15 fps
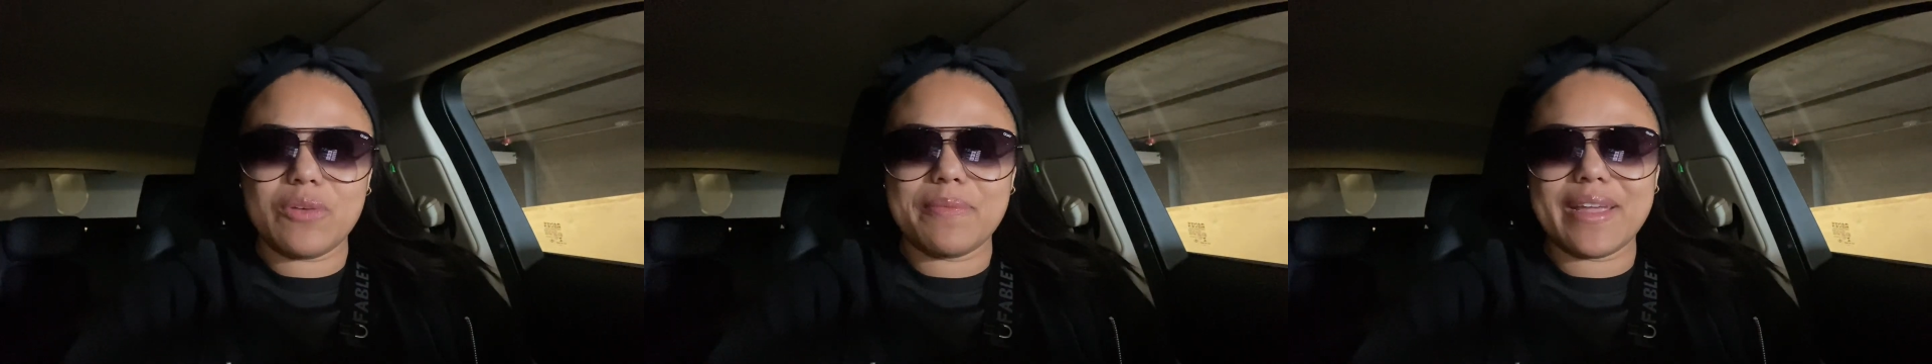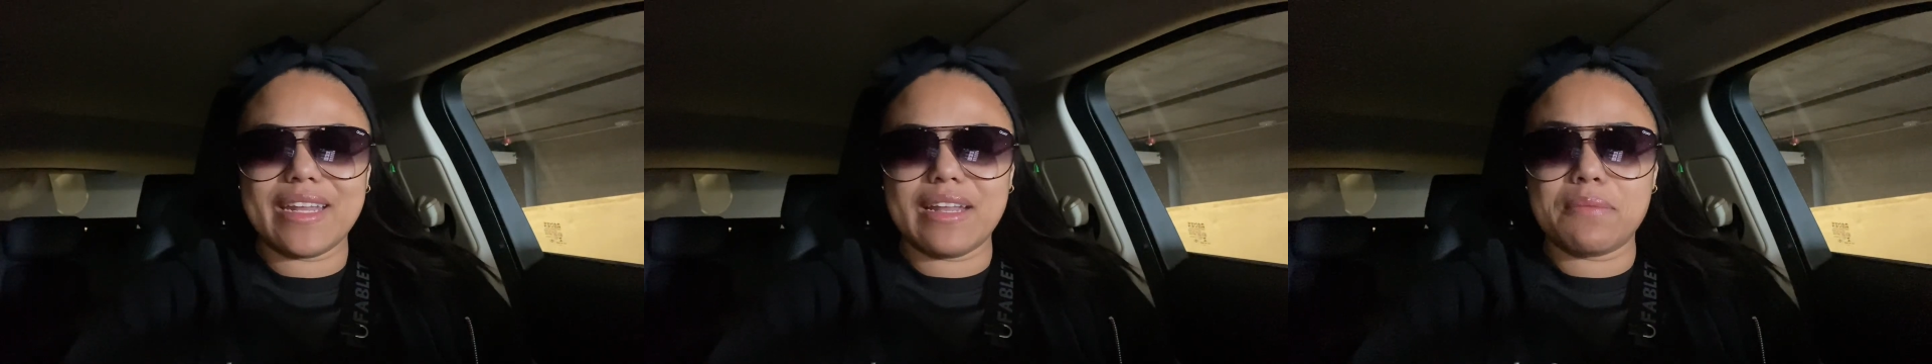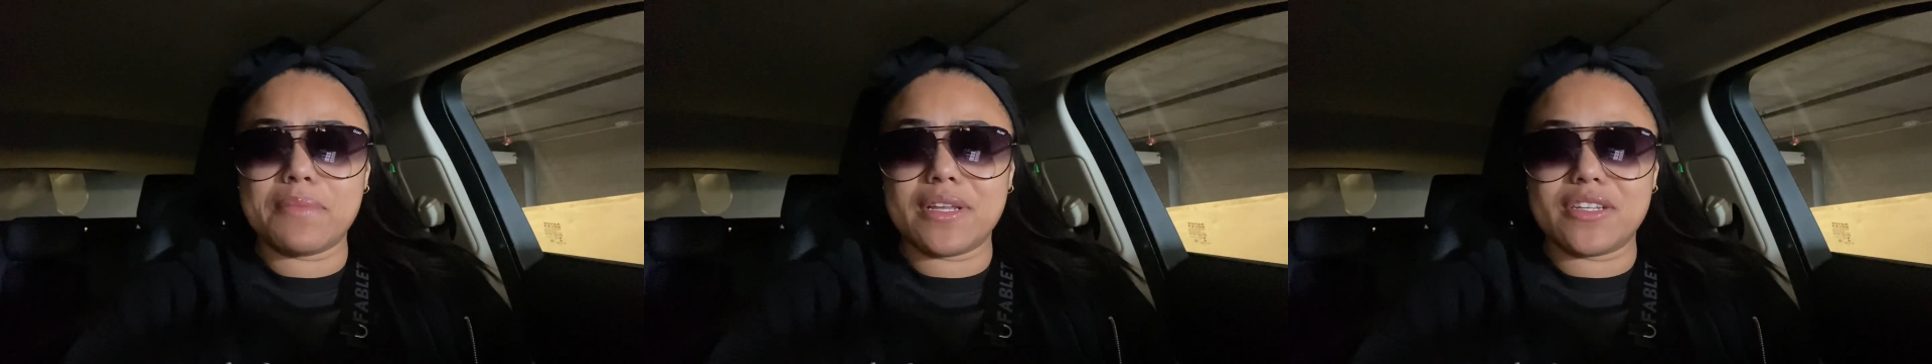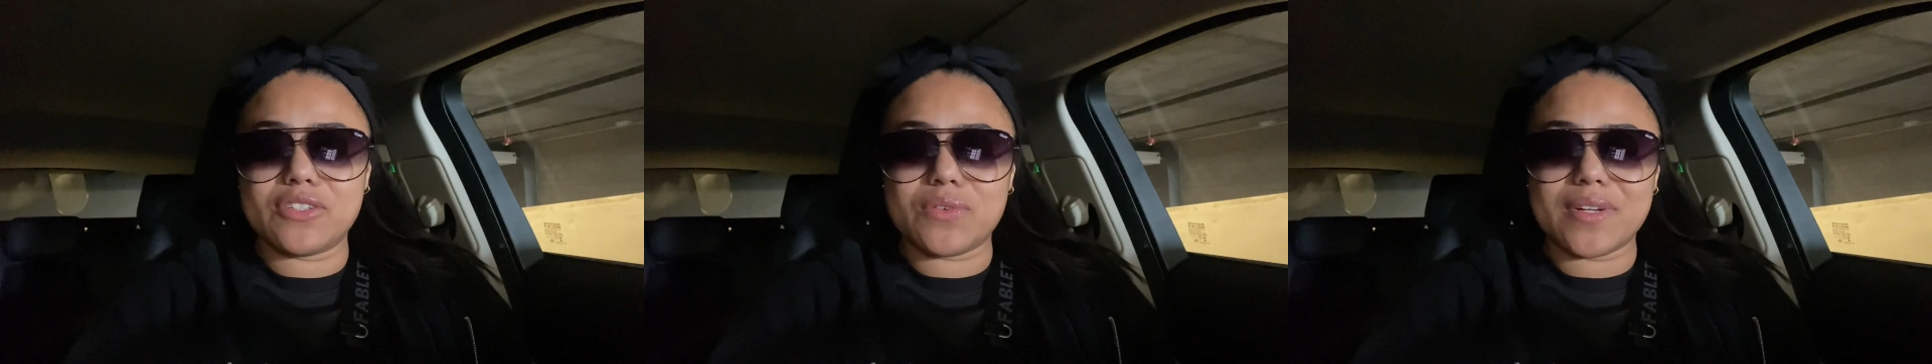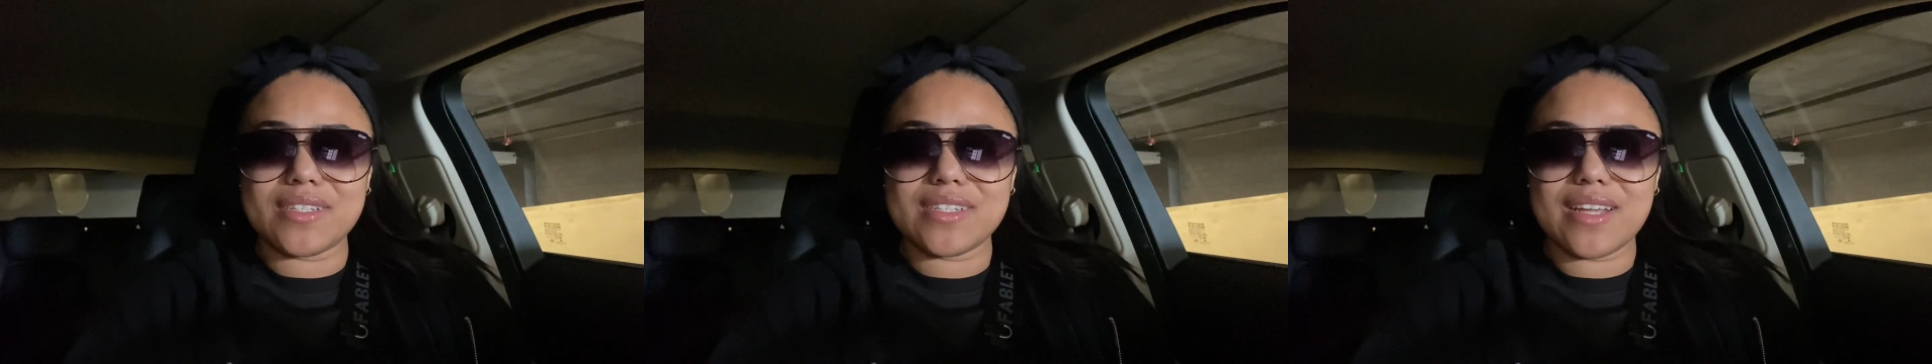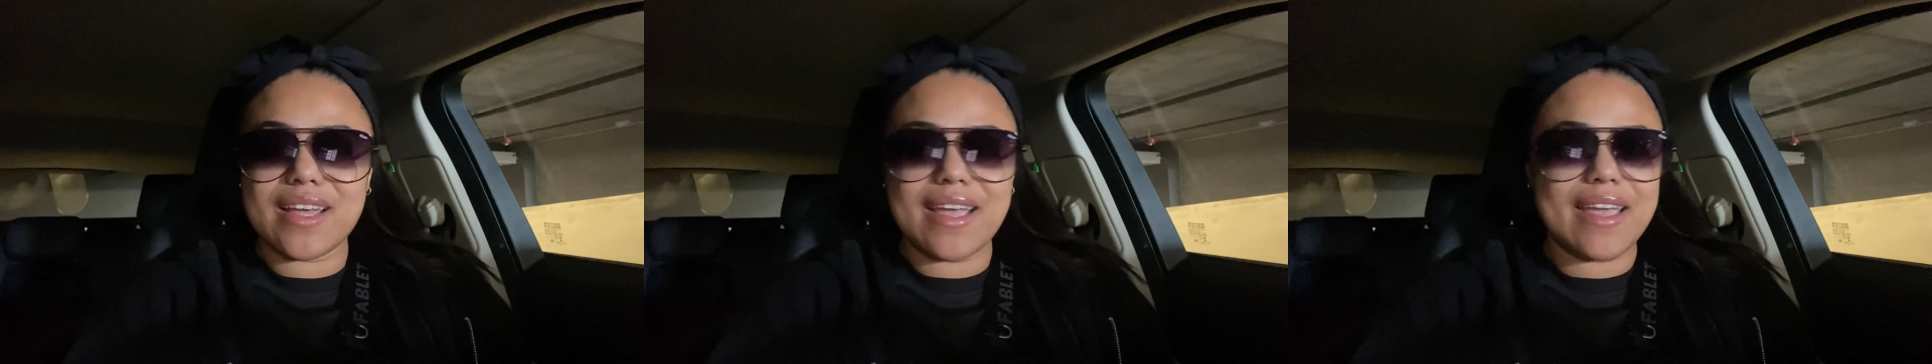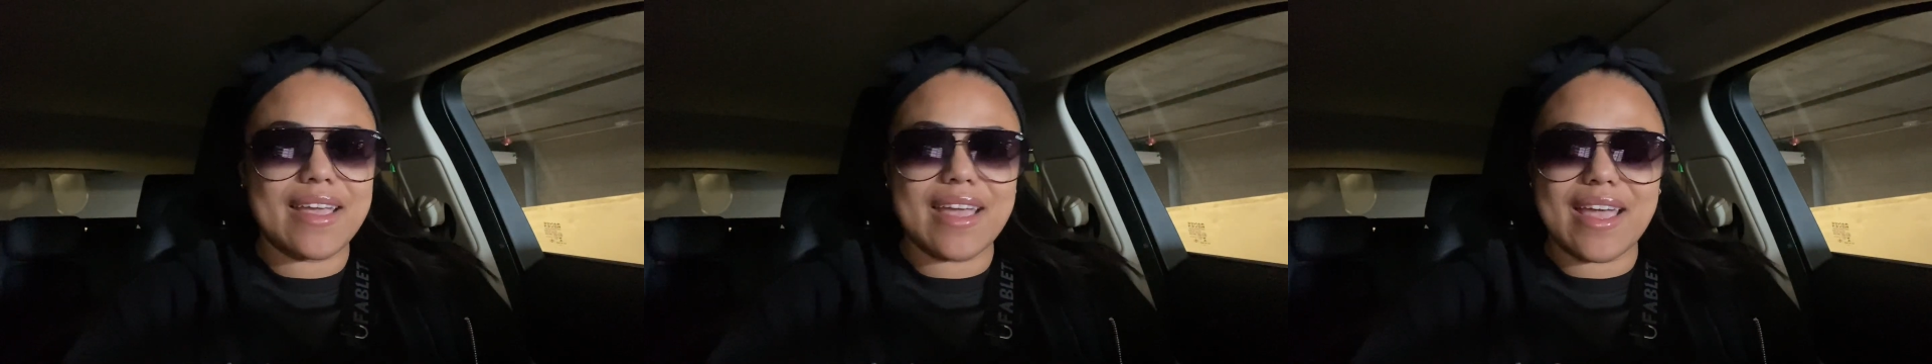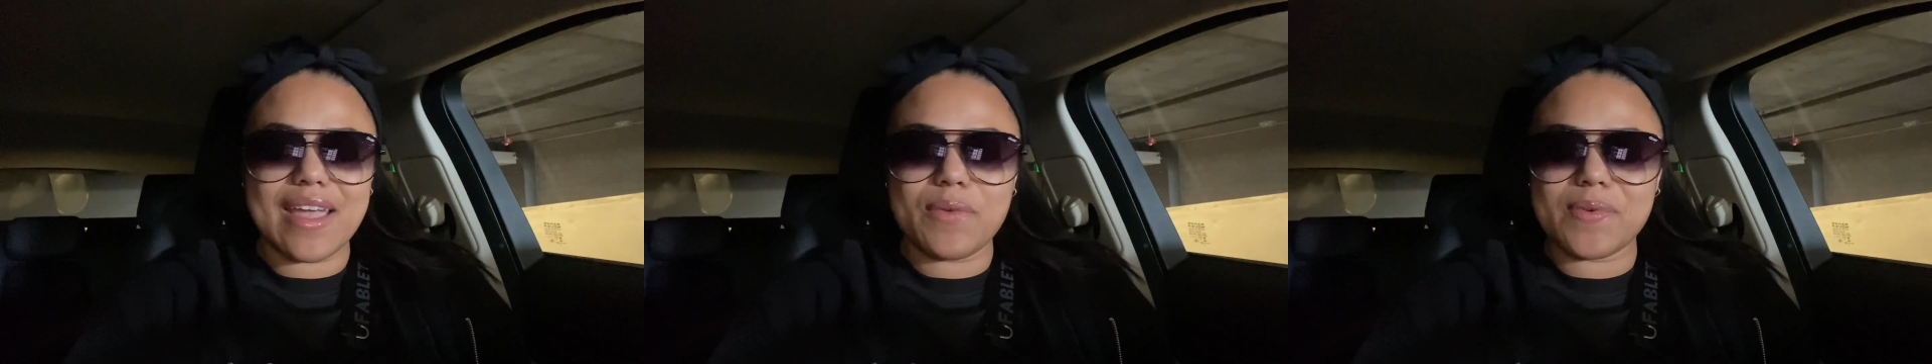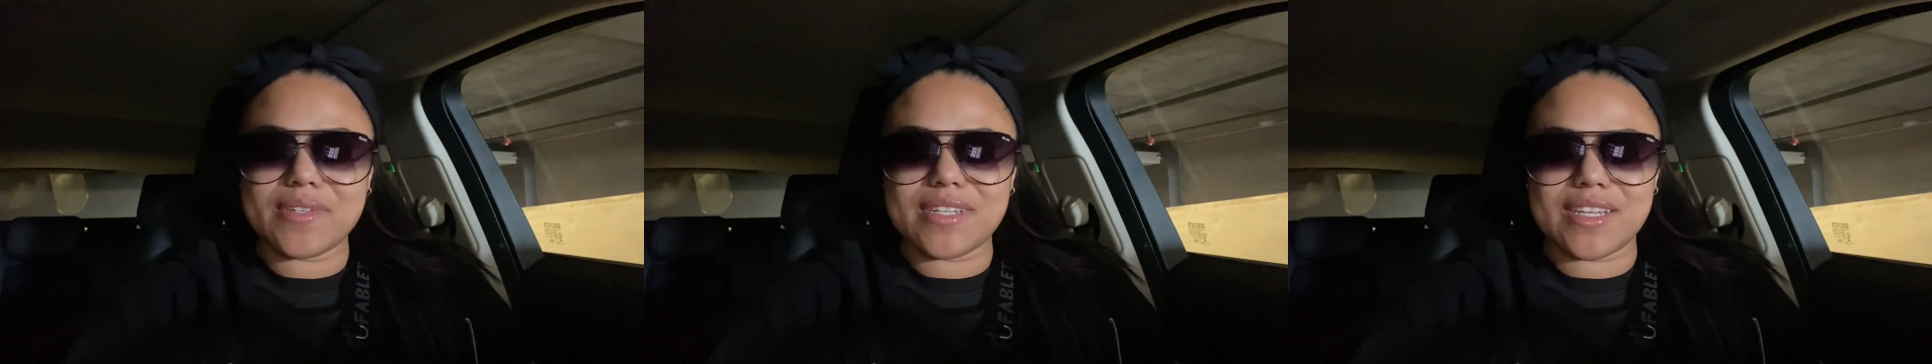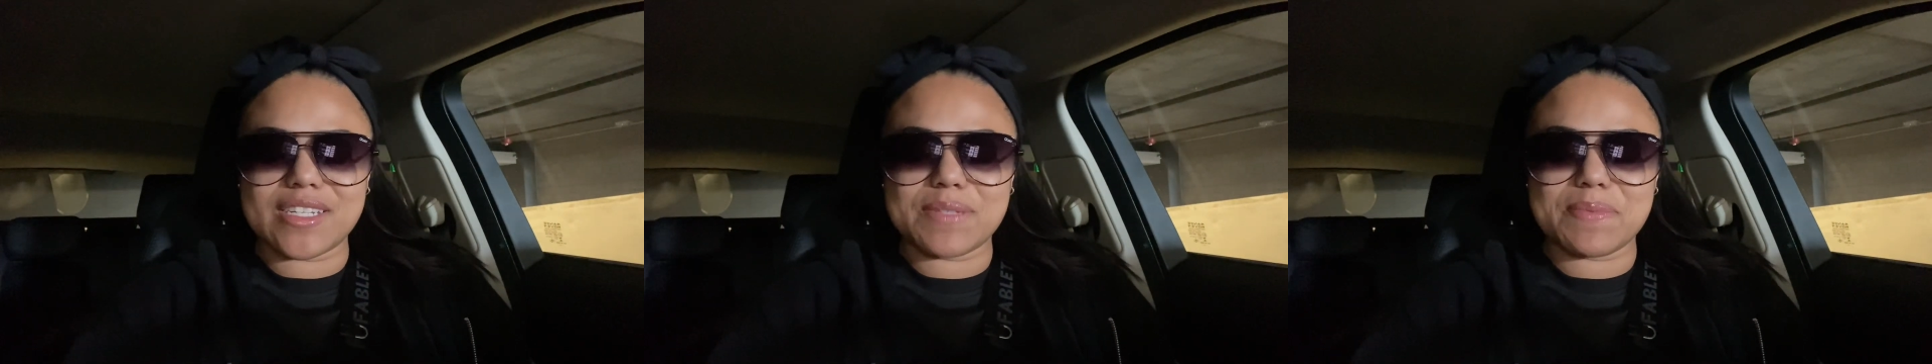My name is Rissa, aka
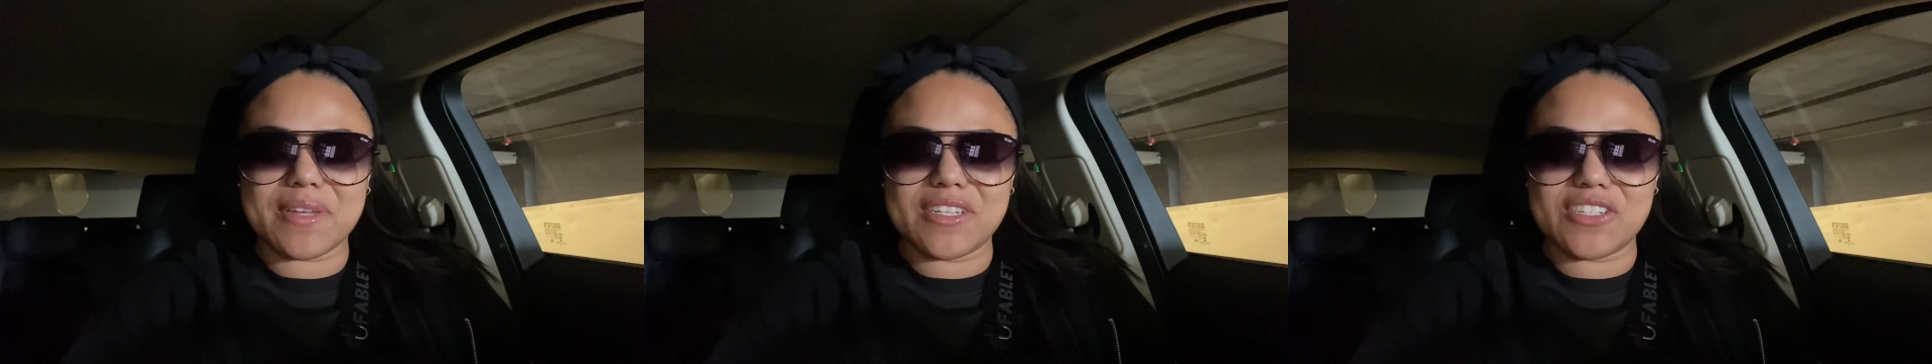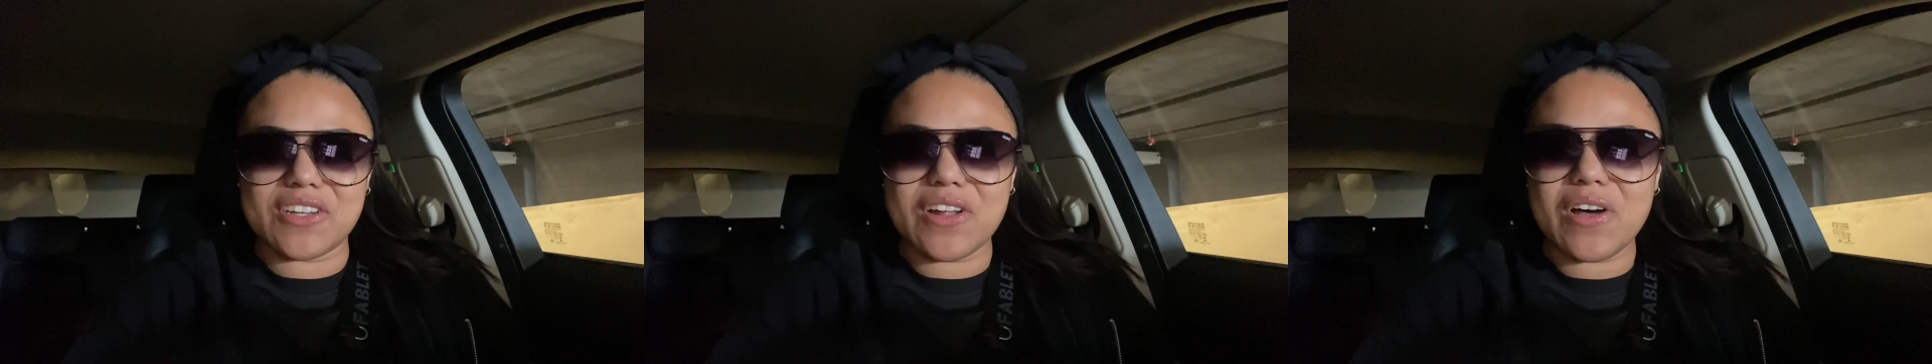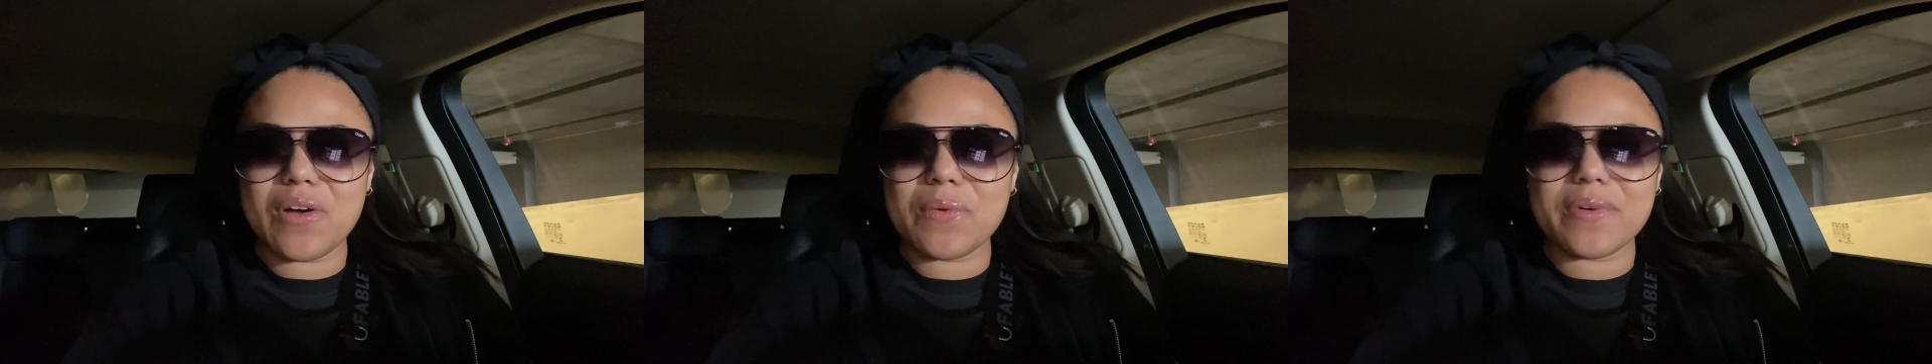Rissa Explains It All,